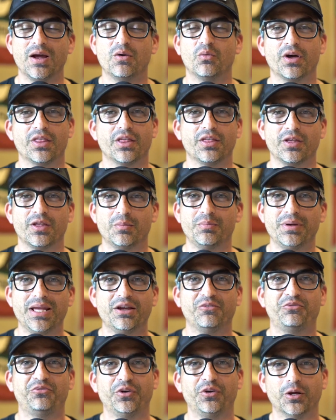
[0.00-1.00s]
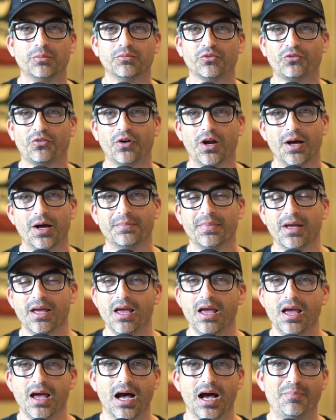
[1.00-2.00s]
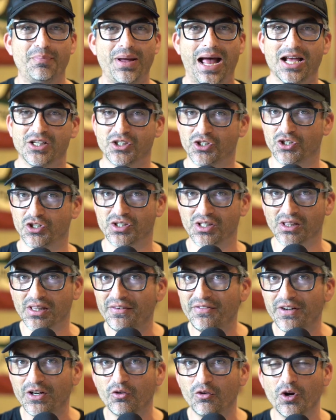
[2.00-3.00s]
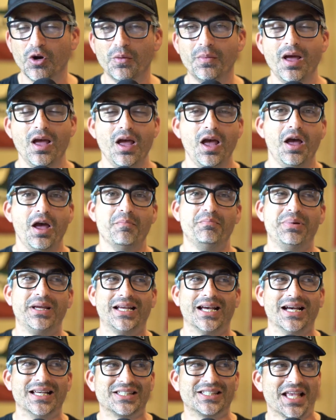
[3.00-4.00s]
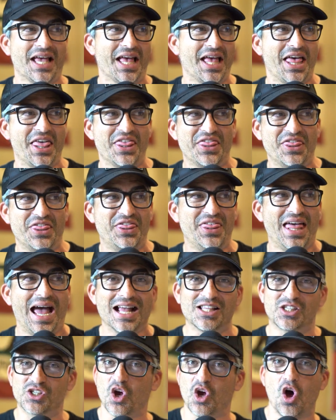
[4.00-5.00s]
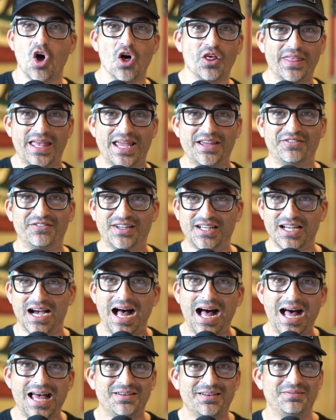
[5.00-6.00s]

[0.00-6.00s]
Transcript: Whether they're being filmed from a pastor's living room because that's all they've got.